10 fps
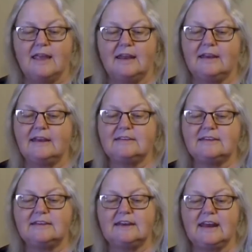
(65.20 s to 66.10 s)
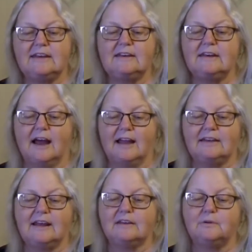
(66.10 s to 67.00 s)
In
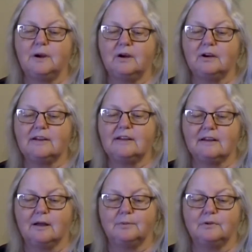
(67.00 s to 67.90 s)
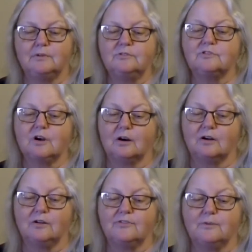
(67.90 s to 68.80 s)
1889, an American couple,
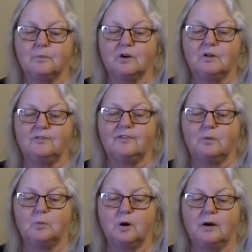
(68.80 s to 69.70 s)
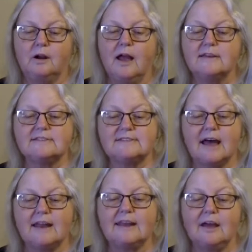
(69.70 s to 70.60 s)
Charles and Myrtle Fillmore,
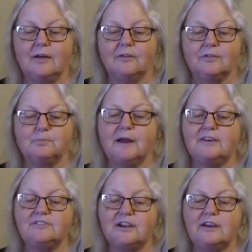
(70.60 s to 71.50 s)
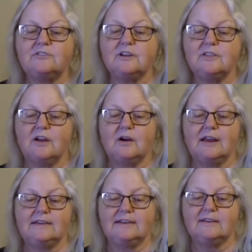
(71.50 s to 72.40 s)
sought help by changing their
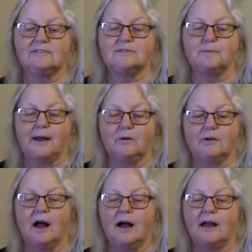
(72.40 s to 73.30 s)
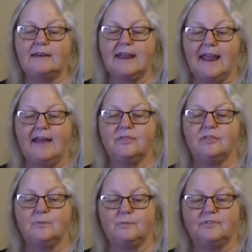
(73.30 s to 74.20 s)
ideas about God and
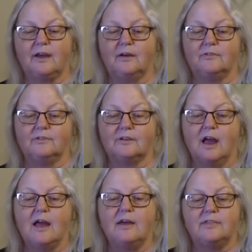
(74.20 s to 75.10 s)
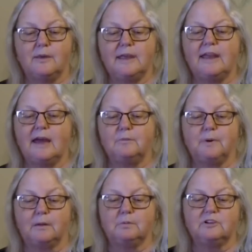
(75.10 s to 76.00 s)
themselves. They began
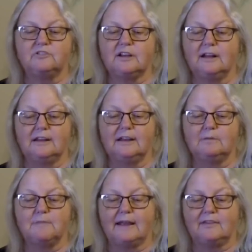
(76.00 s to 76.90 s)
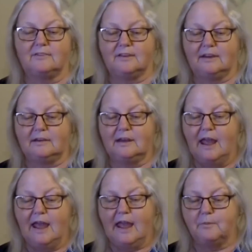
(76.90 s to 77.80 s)
publishing a little magazine
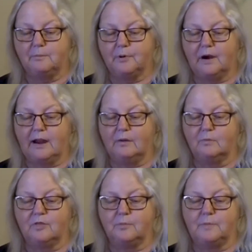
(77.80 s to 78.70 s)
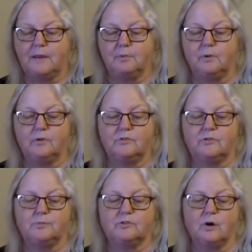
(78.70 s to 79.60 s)
and praying with the people who
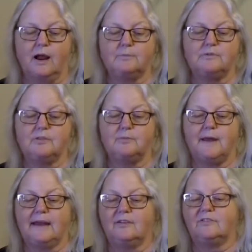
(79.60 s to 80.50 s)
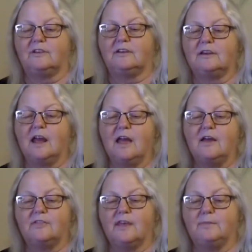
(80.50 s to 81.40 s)
subscribed to the magazine.
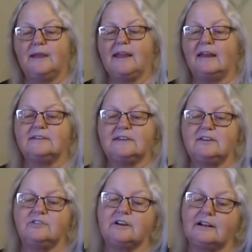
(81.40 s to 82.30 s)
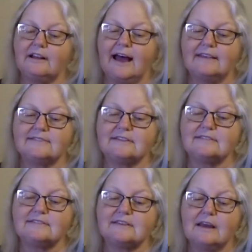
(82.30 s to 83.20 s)
They began teaching
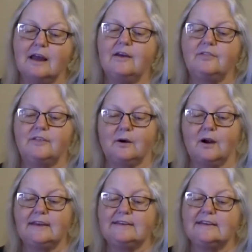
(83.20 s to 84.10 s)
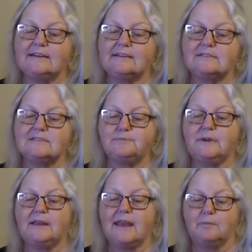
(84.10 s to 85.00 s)
classes. Their ideas
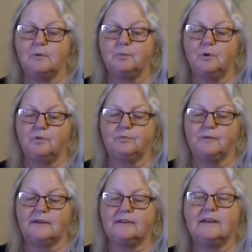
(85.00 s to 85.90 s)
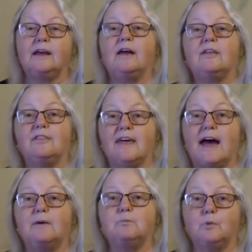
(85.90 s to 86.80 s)
became a movement.
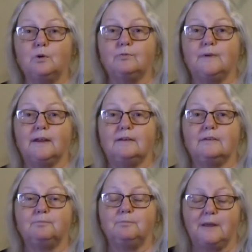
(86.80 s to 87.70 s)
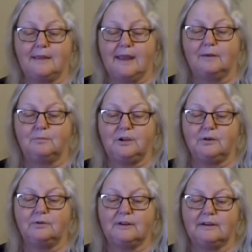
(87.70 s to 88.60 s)
That movement became
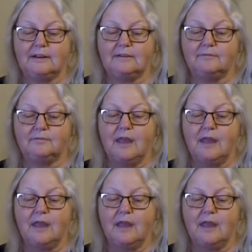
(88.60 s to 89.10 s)
unity.